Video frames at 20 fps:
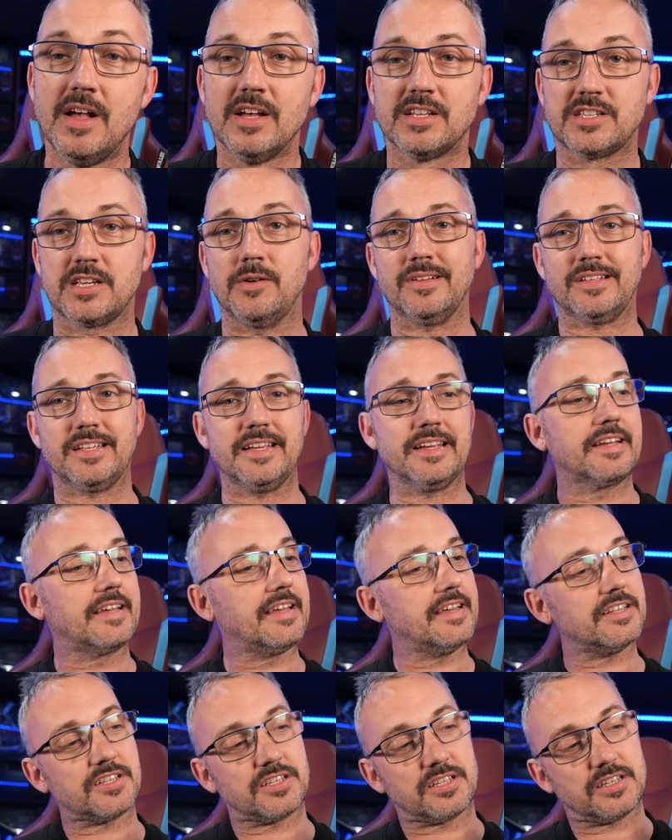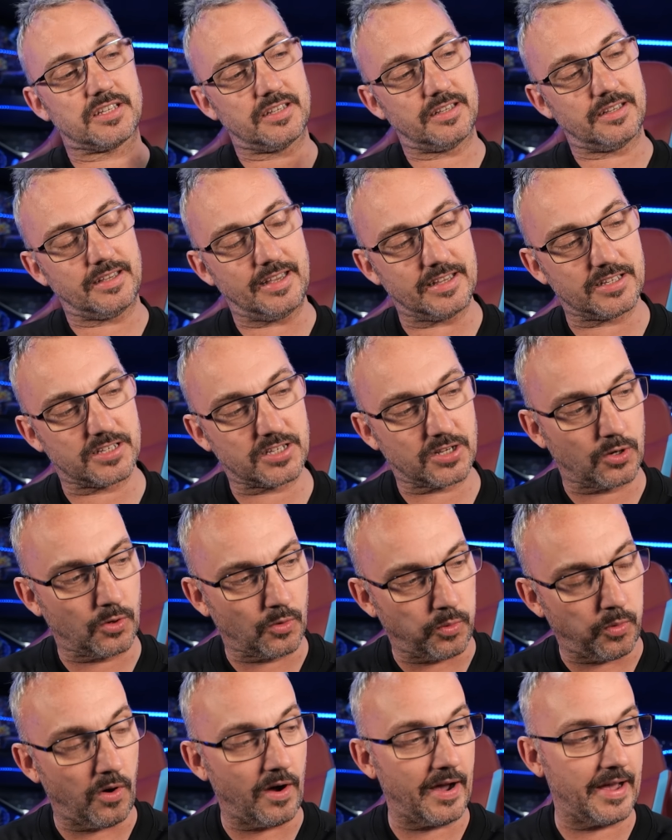So I think it's, it's
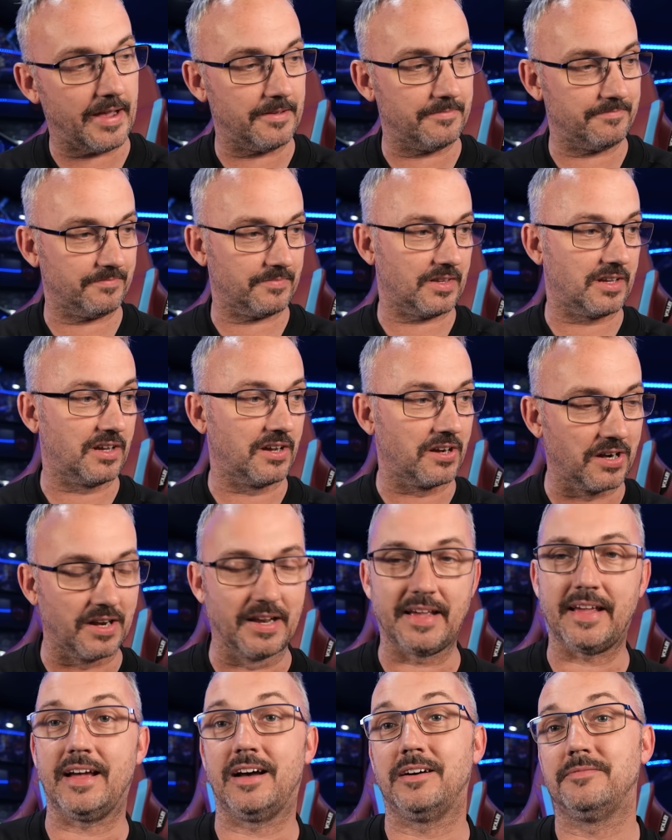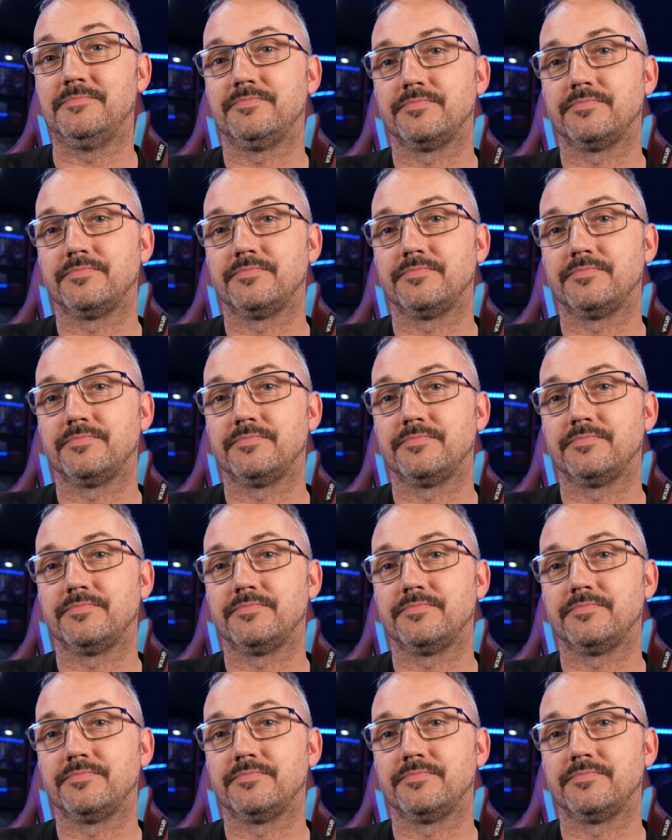quite clear